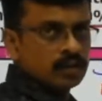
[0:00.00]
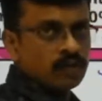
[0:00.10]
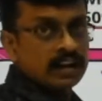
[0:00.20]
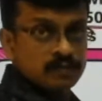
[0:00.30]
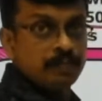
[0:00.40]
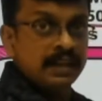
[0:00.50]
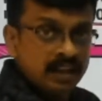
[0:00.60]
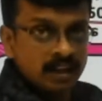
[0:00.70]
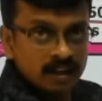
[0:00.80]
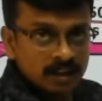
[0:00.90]
What is B?
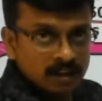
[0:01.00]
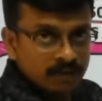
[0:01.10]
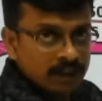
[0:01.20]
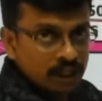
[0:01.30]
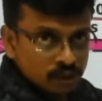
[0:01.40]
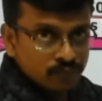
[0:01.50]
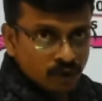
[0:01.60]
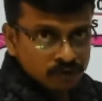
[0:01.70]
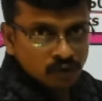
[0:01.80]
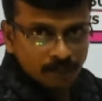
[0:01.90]
We need to
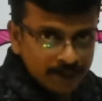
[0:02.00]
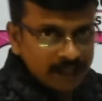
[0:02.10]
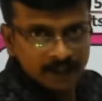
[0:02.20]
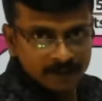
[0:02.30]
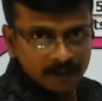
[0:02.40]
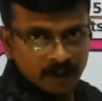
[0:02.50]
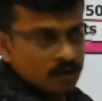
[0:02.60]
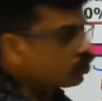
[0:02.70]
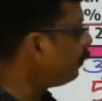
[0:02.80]
focus on B. So